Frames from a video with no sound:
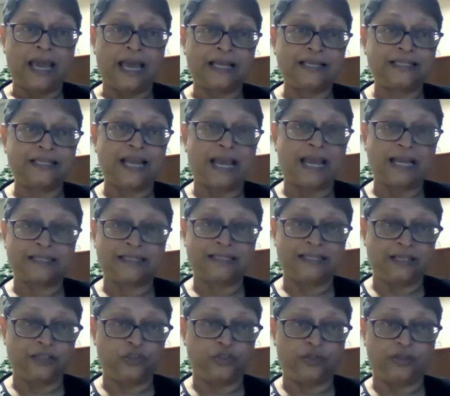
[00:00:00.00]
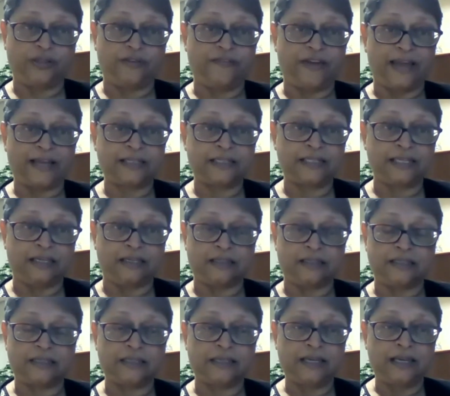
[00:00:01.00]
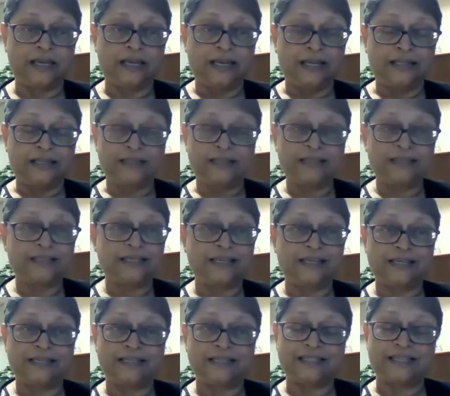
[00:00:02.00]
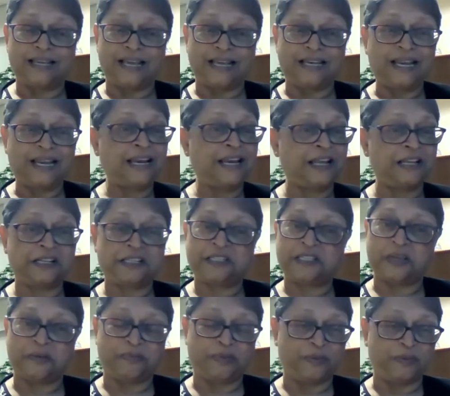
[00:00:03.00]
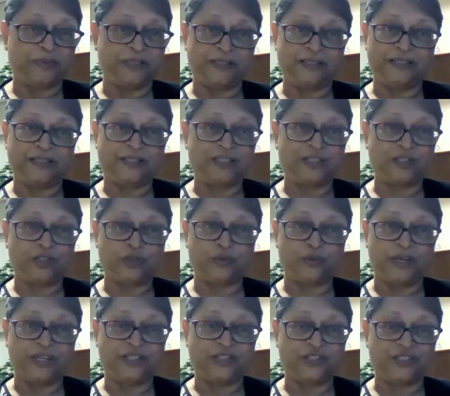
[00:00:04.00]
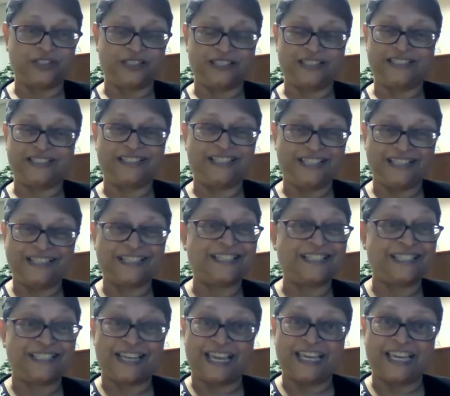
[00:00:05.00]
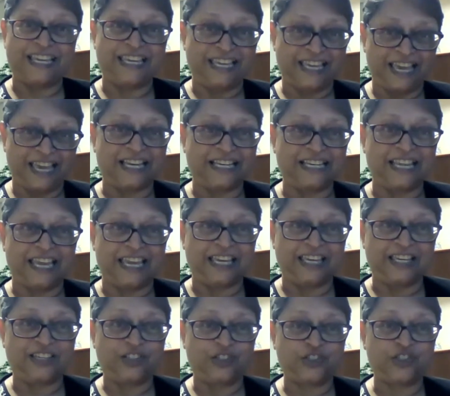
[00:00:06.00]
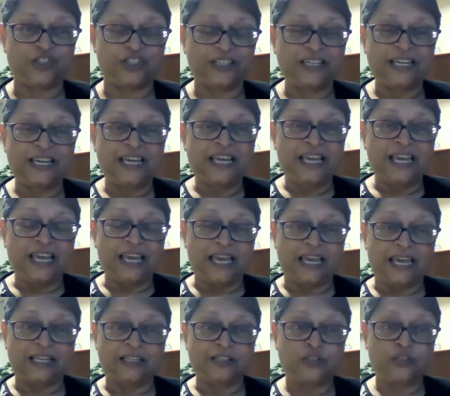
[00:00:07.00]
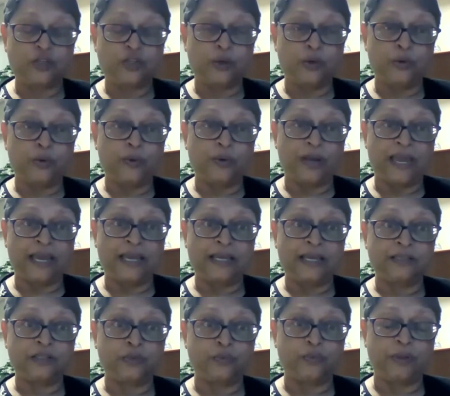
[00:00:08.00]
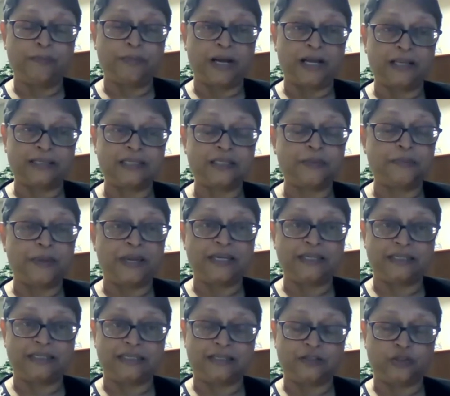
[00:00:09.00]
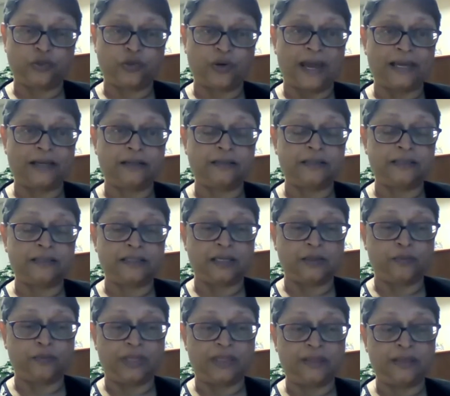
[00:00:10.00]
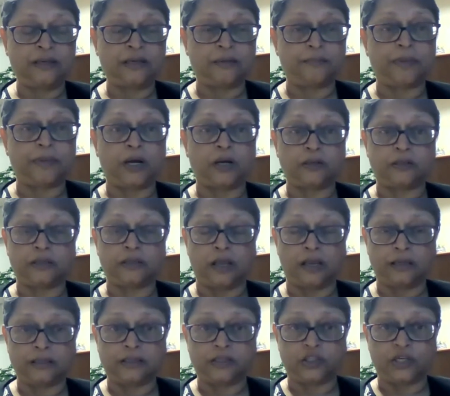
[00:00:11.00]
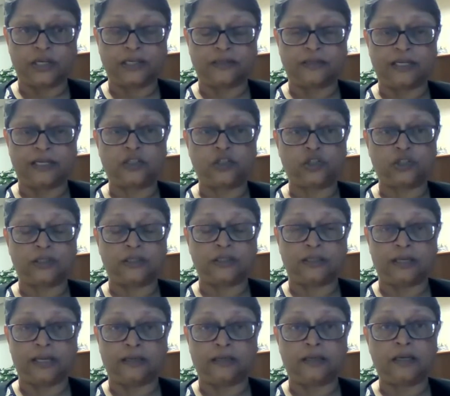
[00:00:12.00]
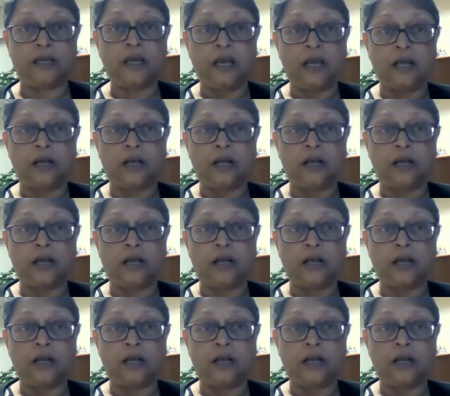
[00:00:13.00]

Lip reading: has access to the vaccines. This is an unacceptable situation in this day and age. And so as we participate in trials and we think about knowledge generation and